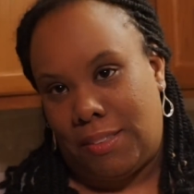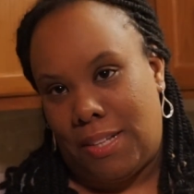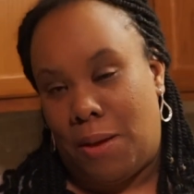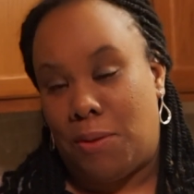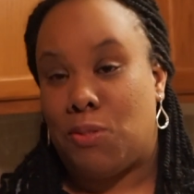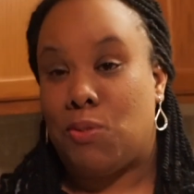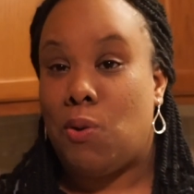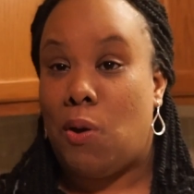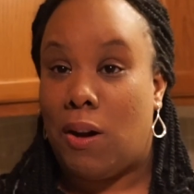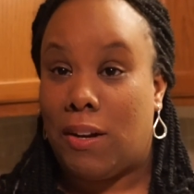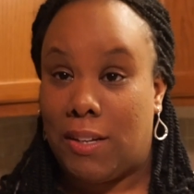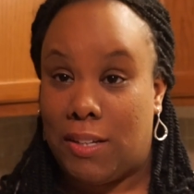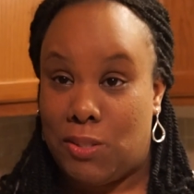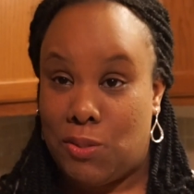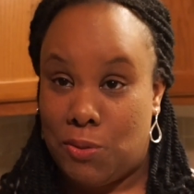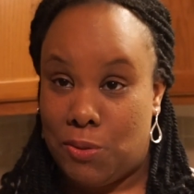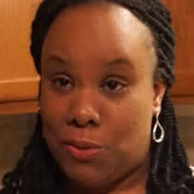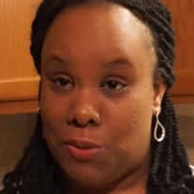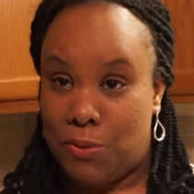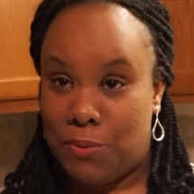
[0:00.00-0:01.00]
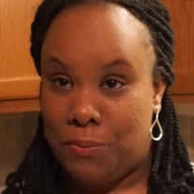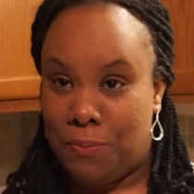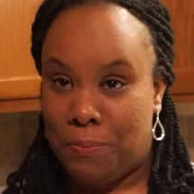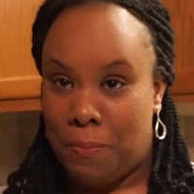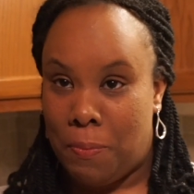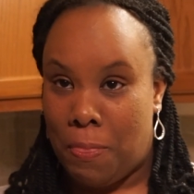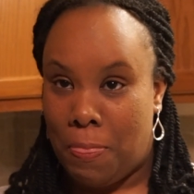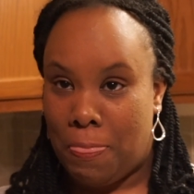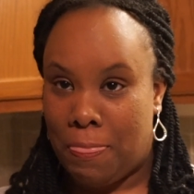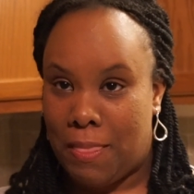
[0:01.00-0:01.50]
I was talking to
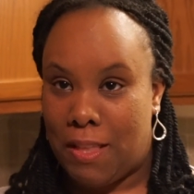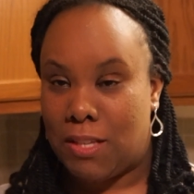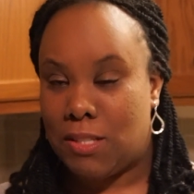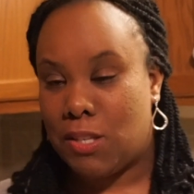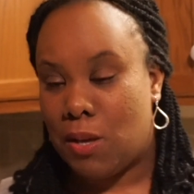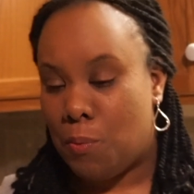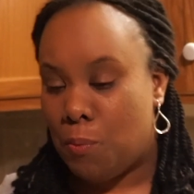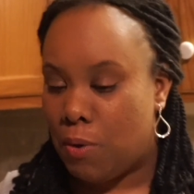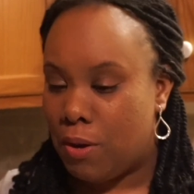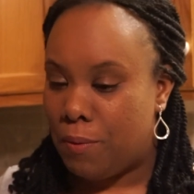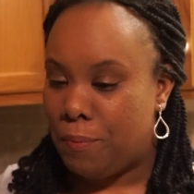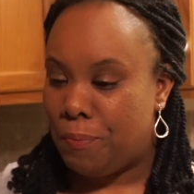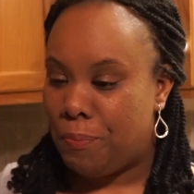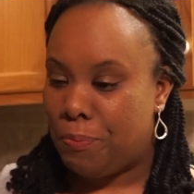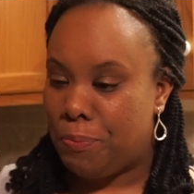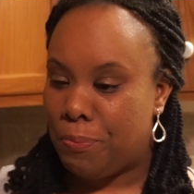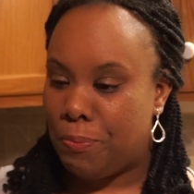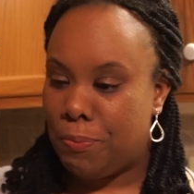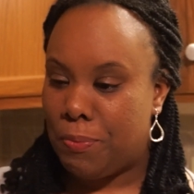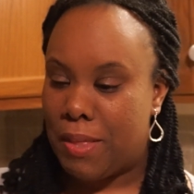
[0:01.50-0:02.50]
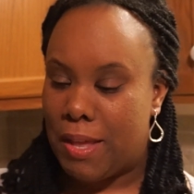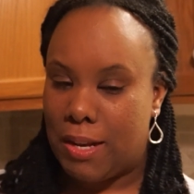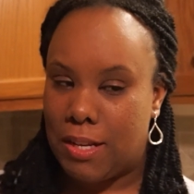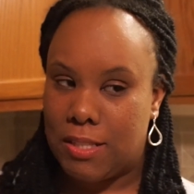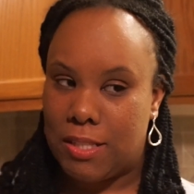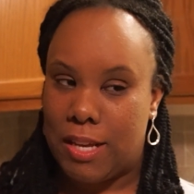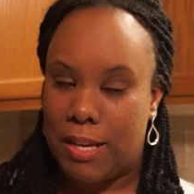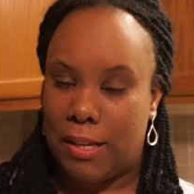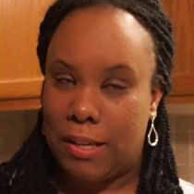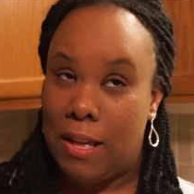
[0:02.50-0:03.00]
someone that
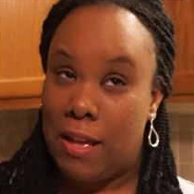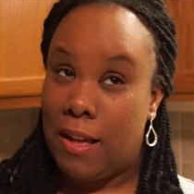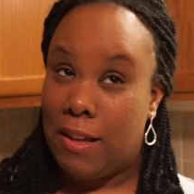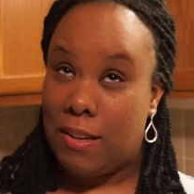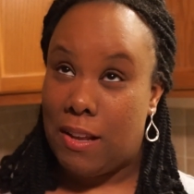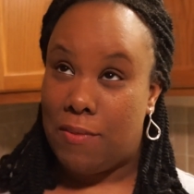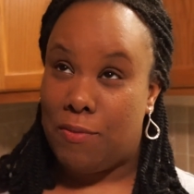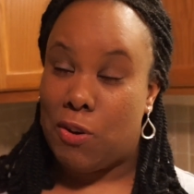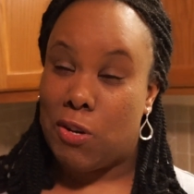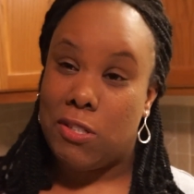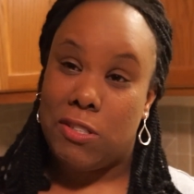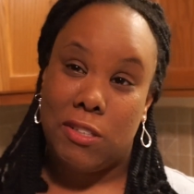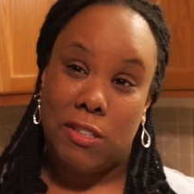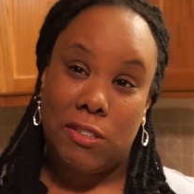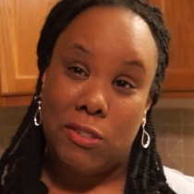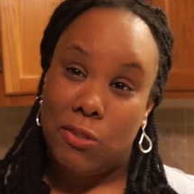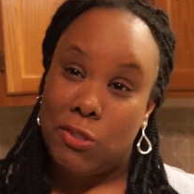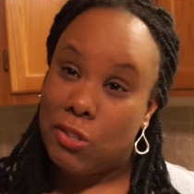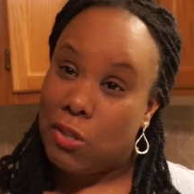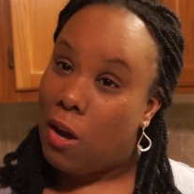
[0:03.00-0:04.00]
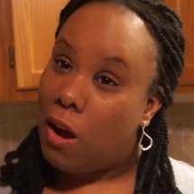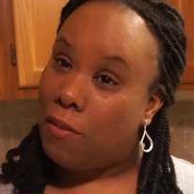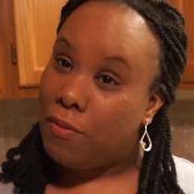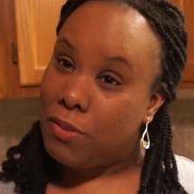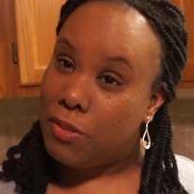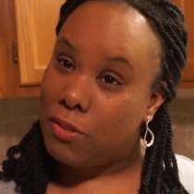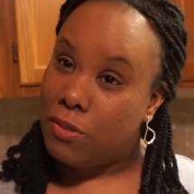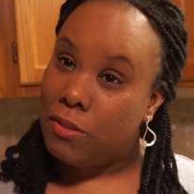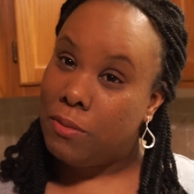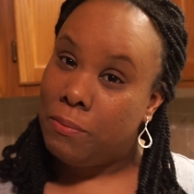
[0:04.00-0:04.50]
is a diversity and inclusion
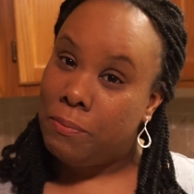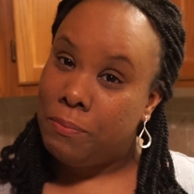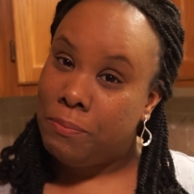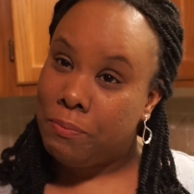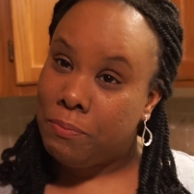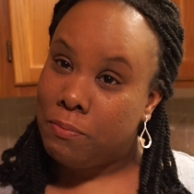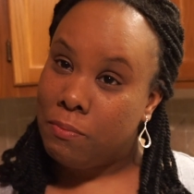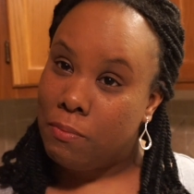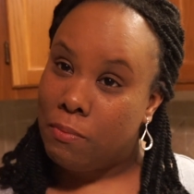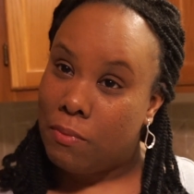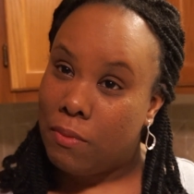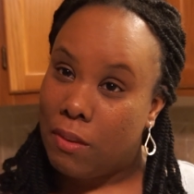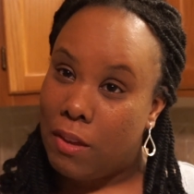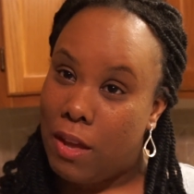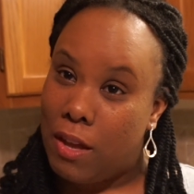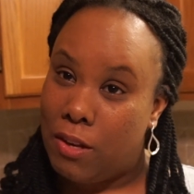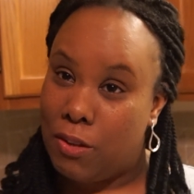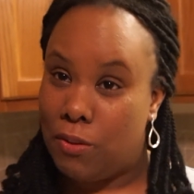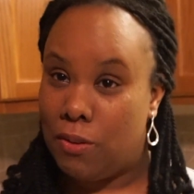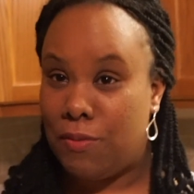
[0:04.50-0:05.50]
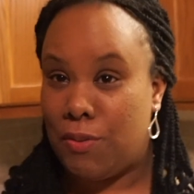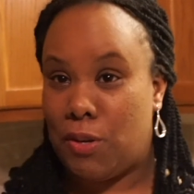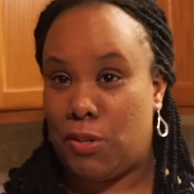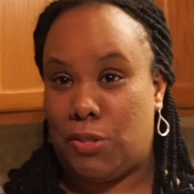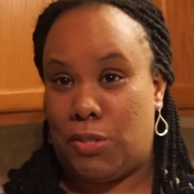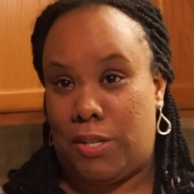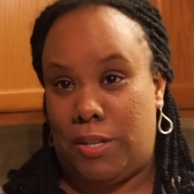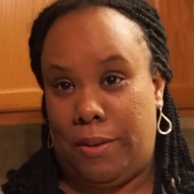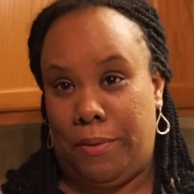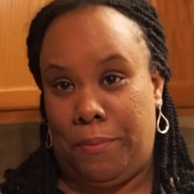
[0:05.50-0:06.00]
officer at a
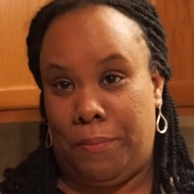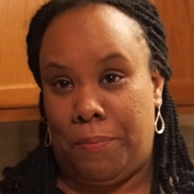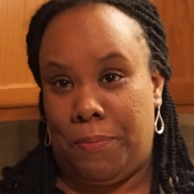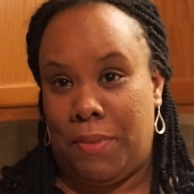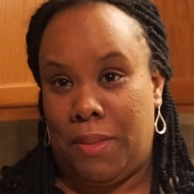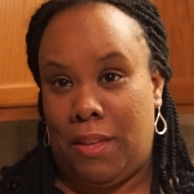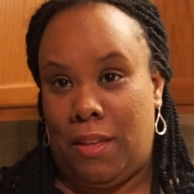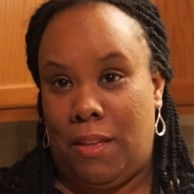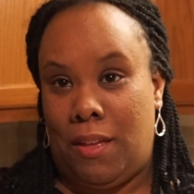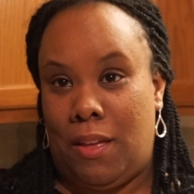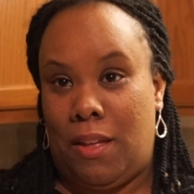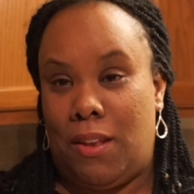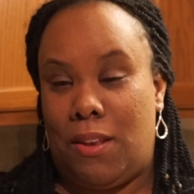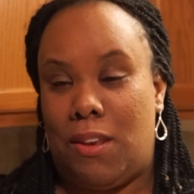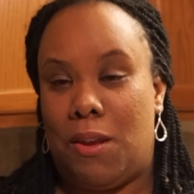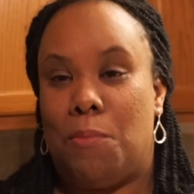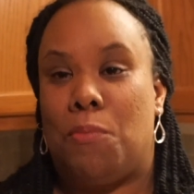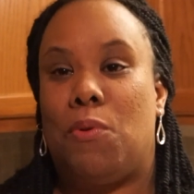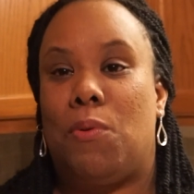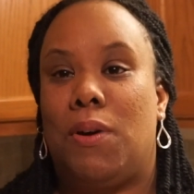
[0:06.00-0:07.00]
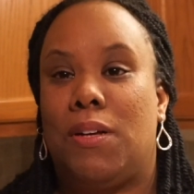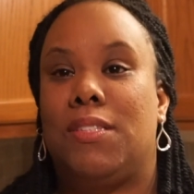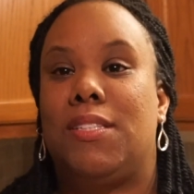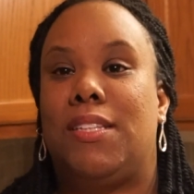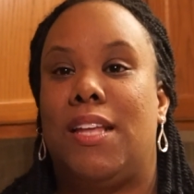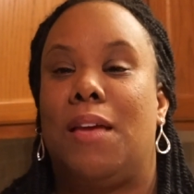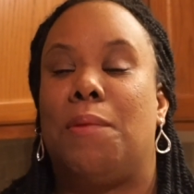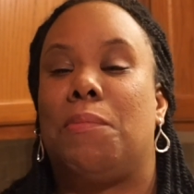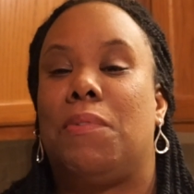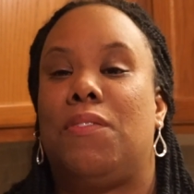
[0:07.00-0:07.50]
university. Number one
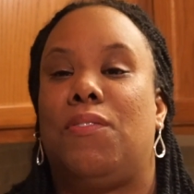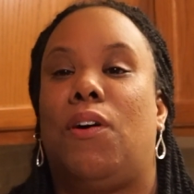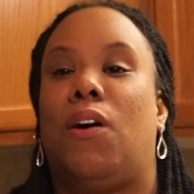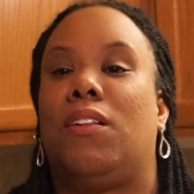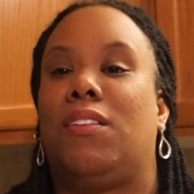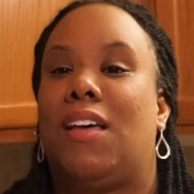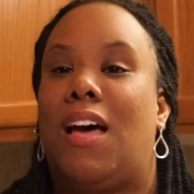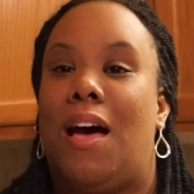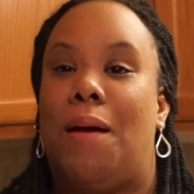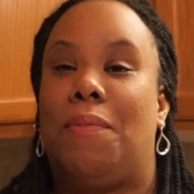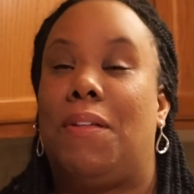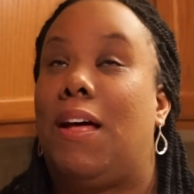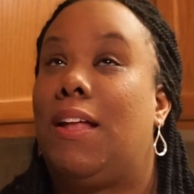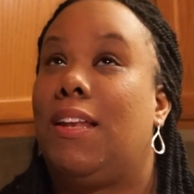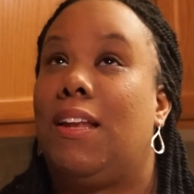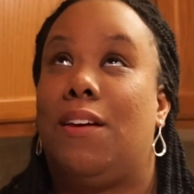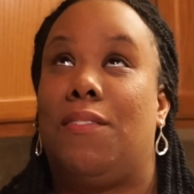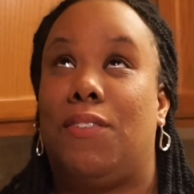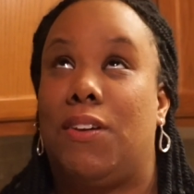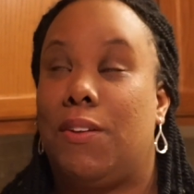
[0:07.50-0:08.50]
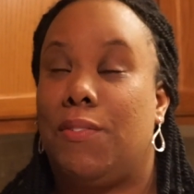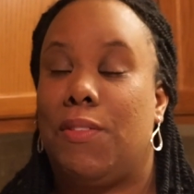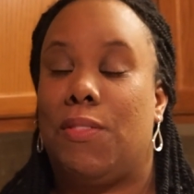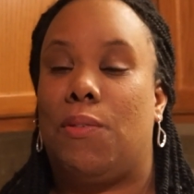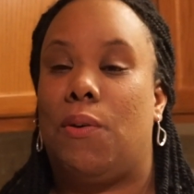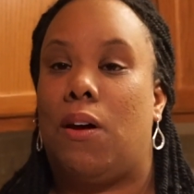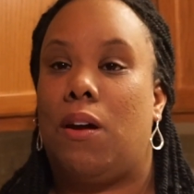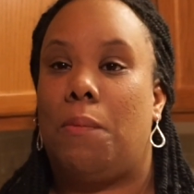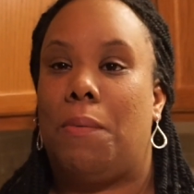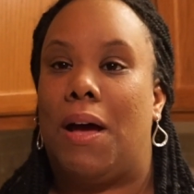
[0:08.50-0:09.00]
statement of all time that I never even
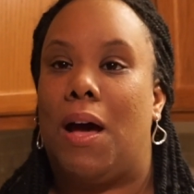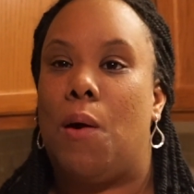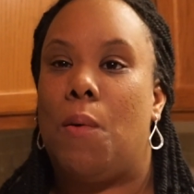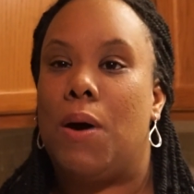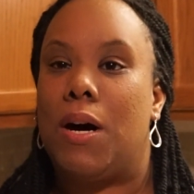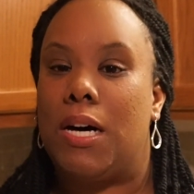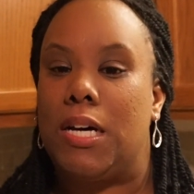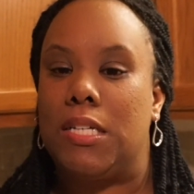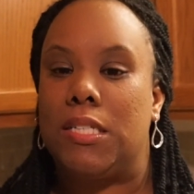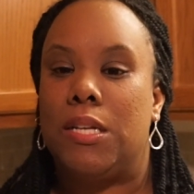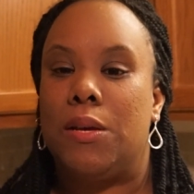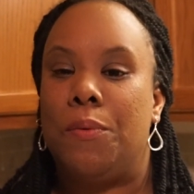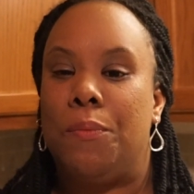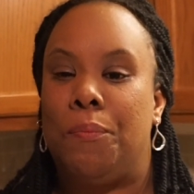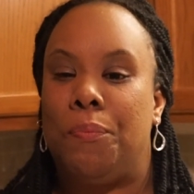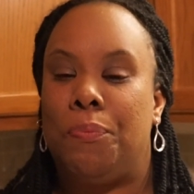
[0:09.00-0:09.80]
thought about was,